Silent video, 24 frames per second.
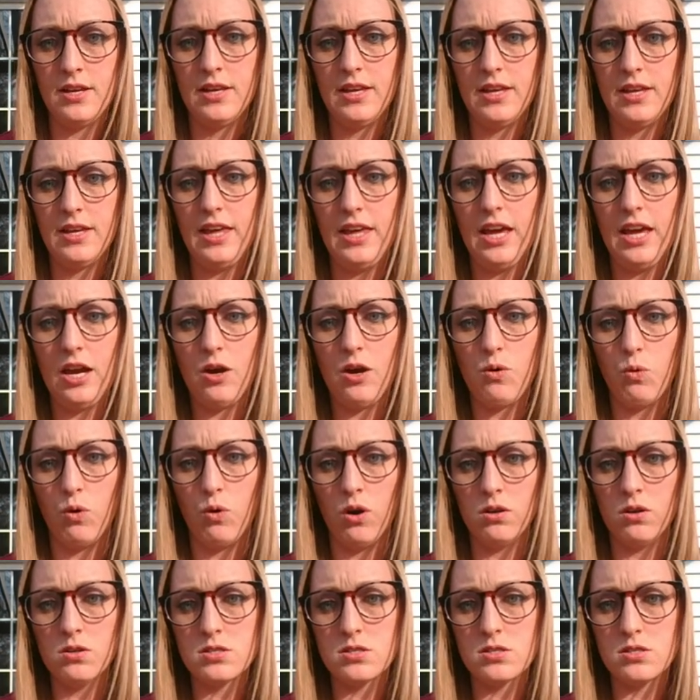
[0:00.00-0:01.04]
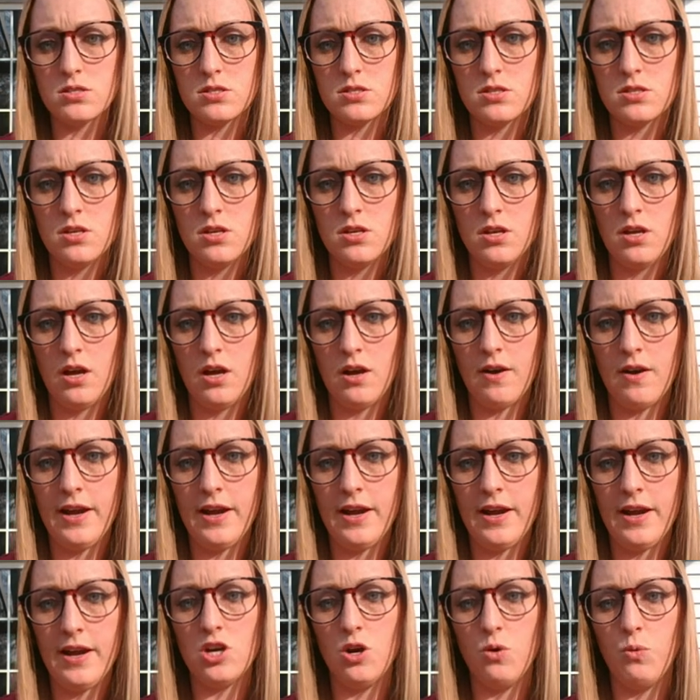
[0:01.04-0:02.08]
equals, all
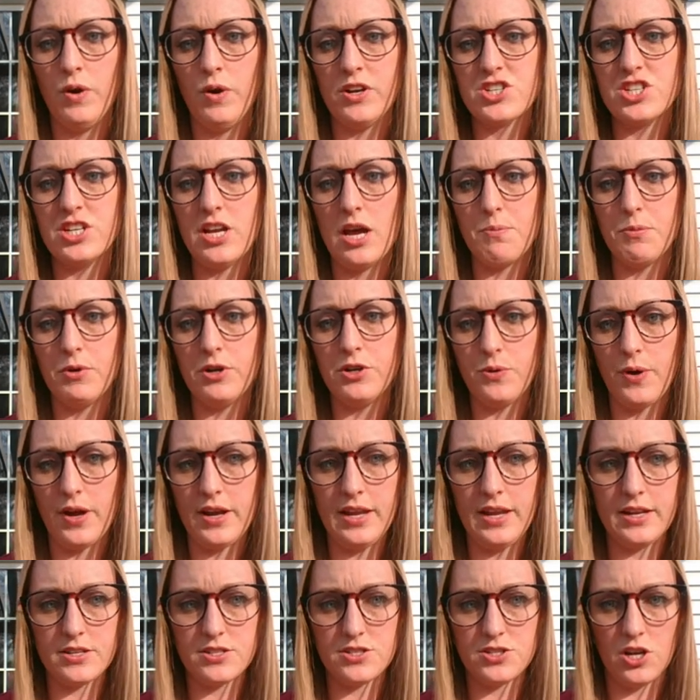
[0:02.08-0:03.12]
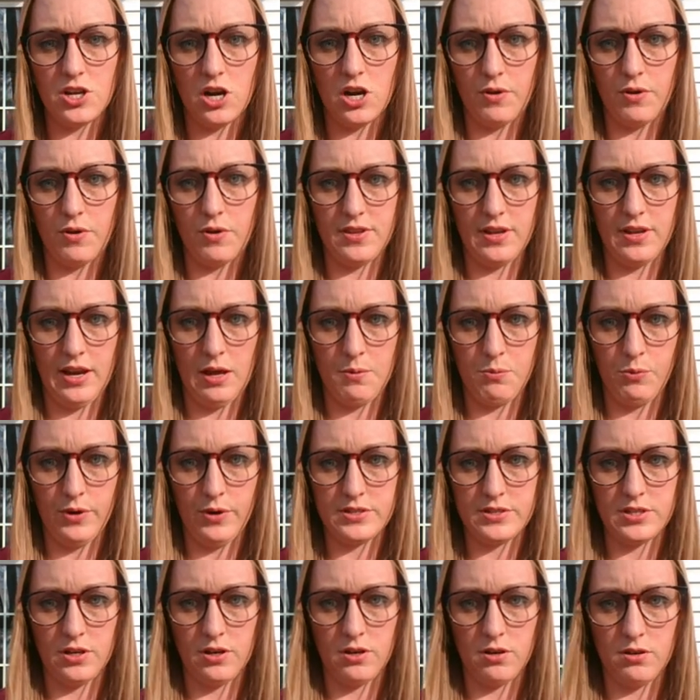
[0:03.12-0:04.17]
right, so which number do I need to start with today,
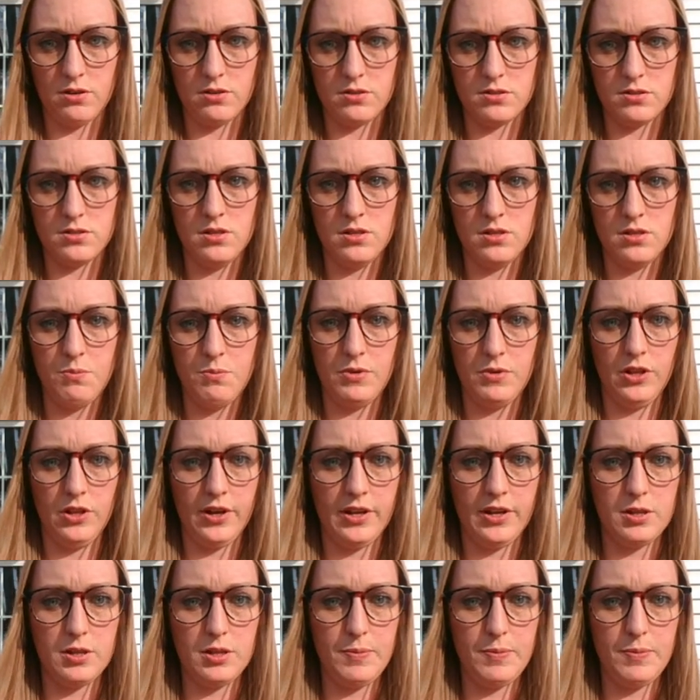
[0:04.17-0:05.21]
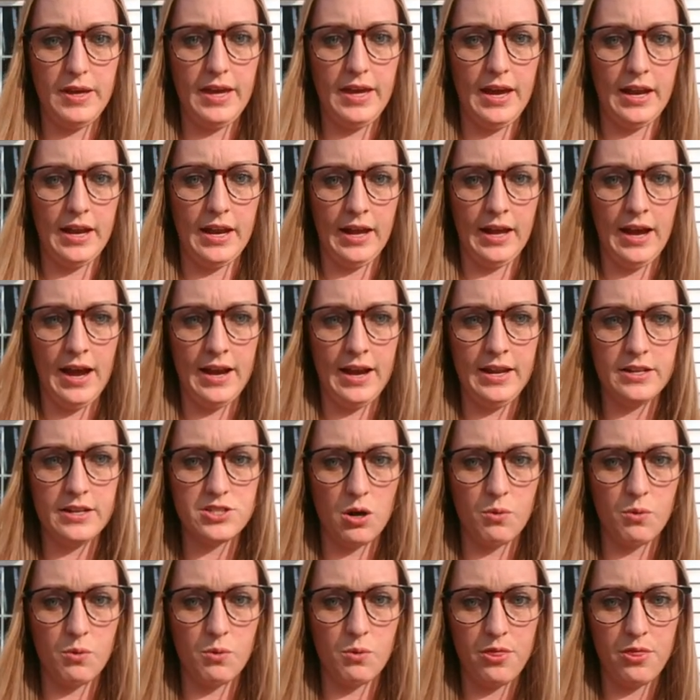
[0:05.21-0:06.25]
boys and girls? I'm going to look at the beginning. I need to start
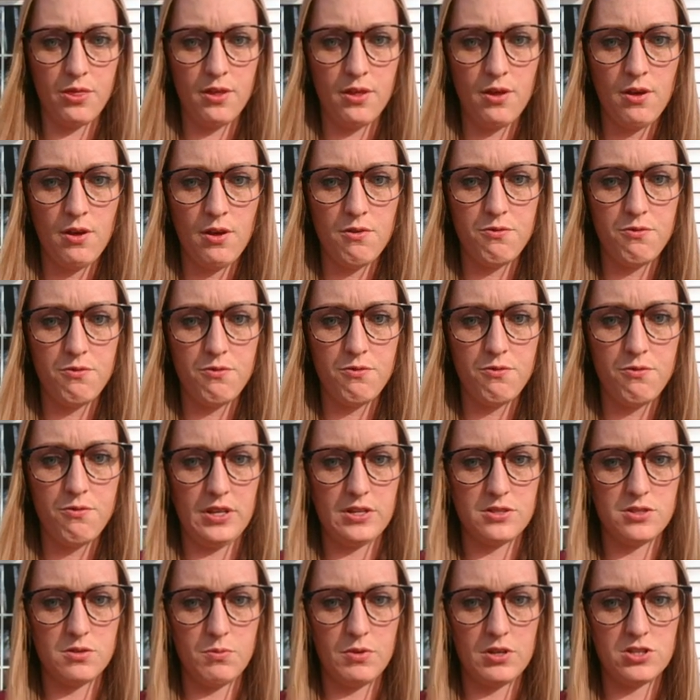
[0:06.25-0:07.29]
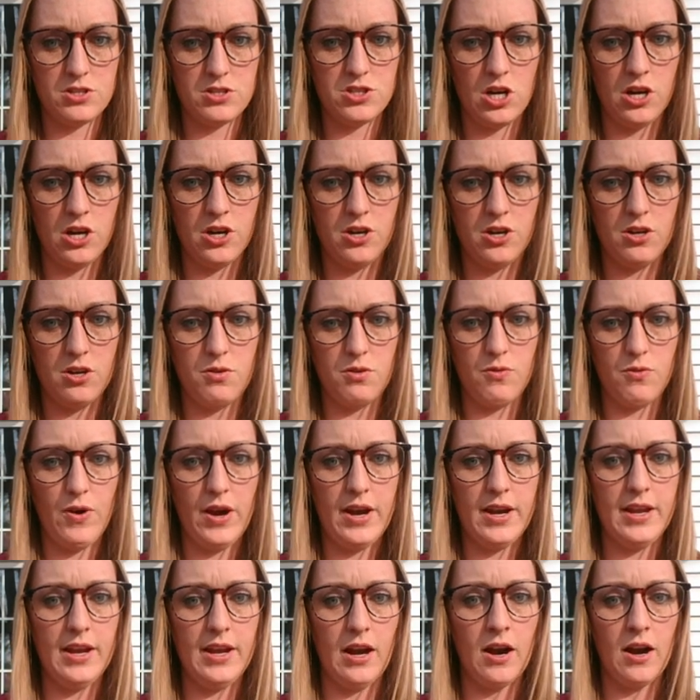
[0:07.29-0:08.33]
with 50, so I'm going to start
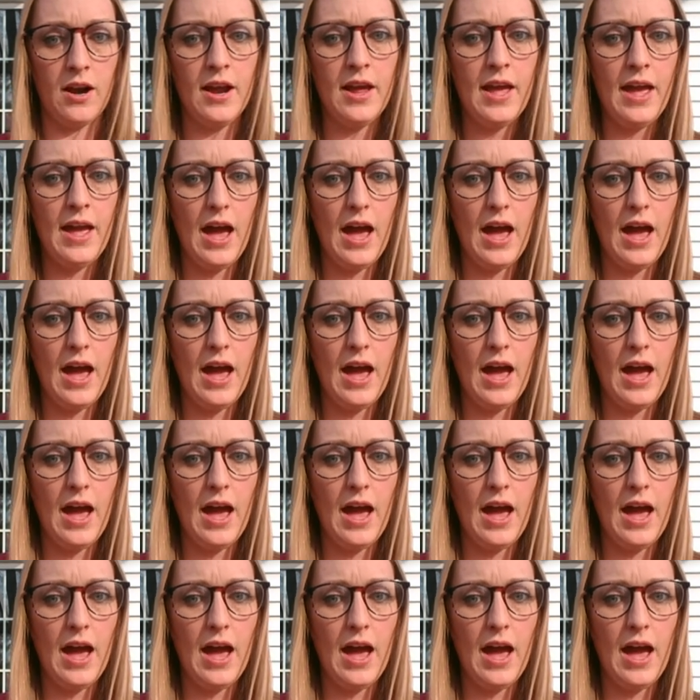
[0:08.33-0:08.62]
right here.